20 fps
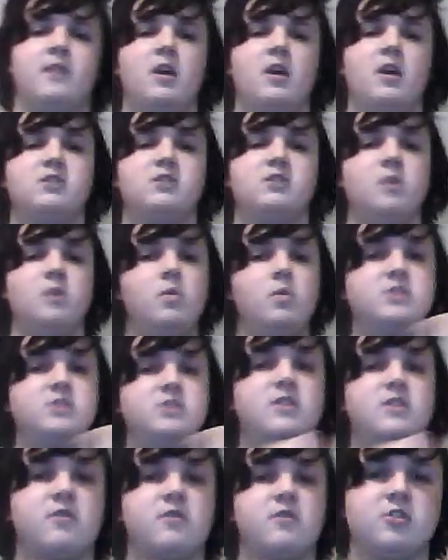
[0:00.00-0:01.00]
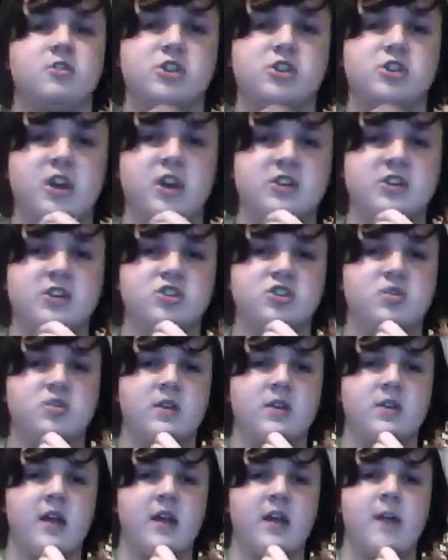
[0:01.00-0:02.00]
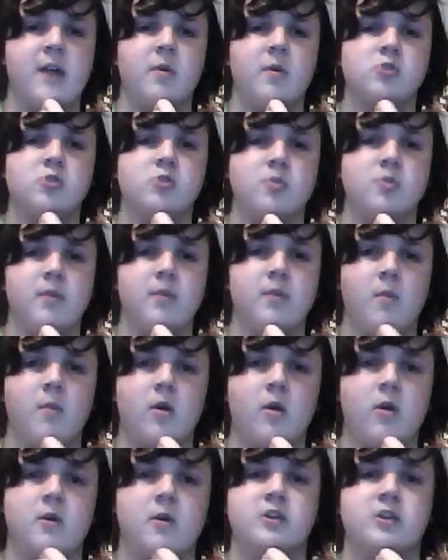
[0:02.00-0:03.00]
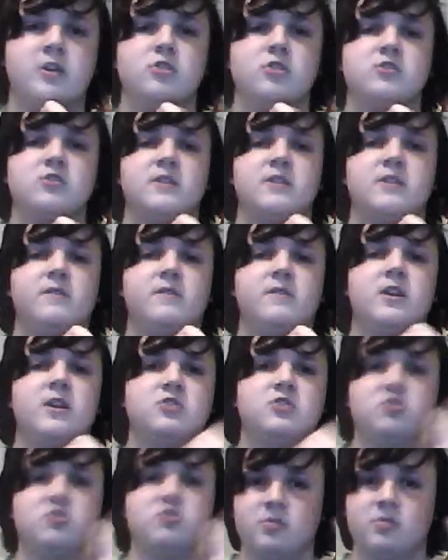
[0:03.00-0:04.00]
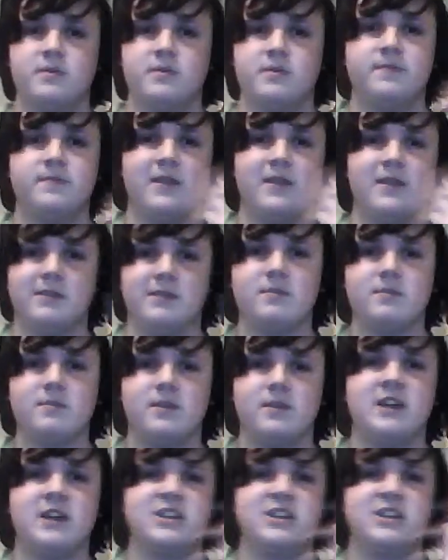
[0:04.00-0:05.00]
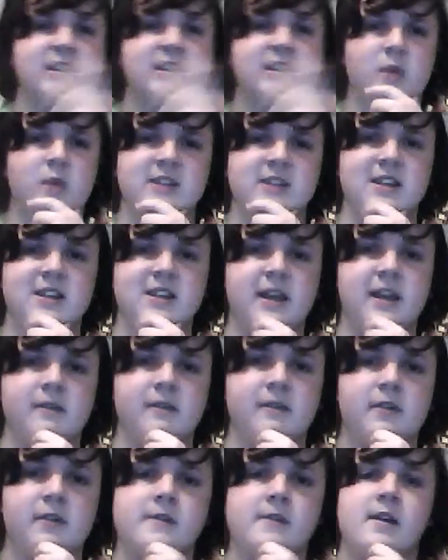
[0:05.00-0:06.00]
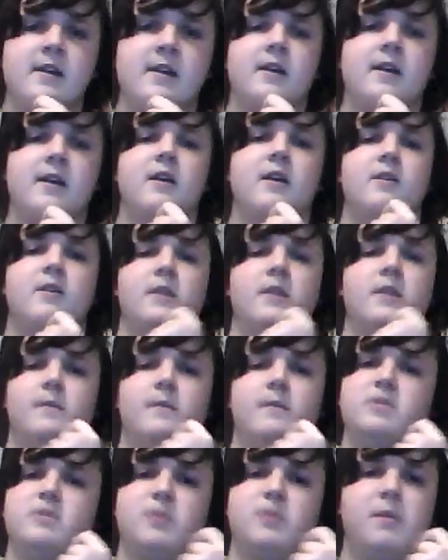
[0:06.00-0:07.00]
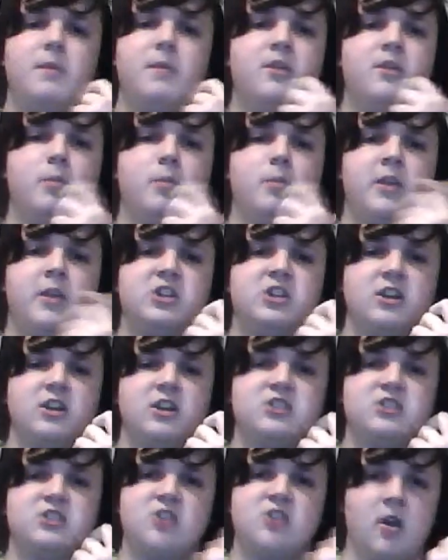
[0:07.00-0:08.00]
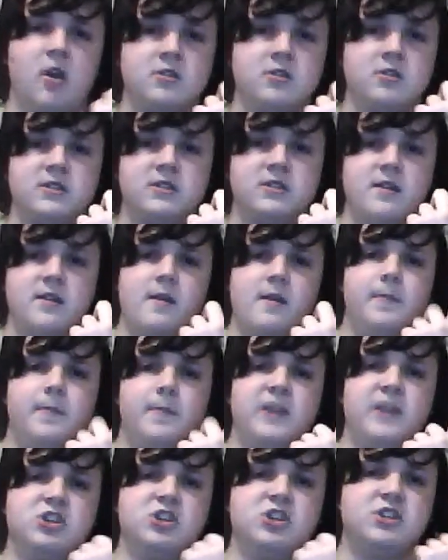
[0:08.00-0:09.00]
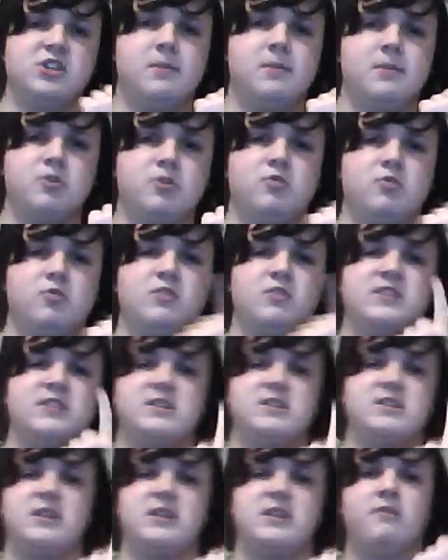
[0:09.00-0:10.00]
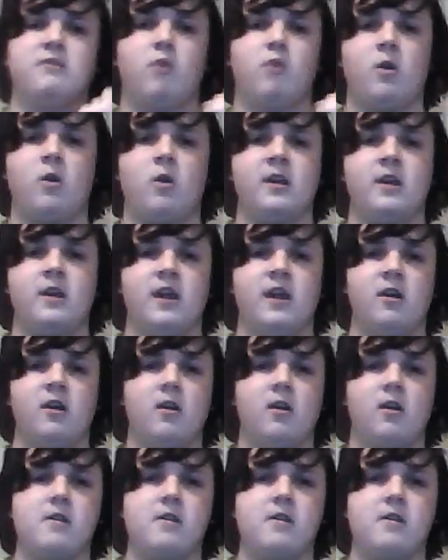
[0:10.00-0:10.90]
So it would serve her to change to an alignment which would be more conducive to continuing to live. So maybe the bleaching starts, and she's able to resist it for a year.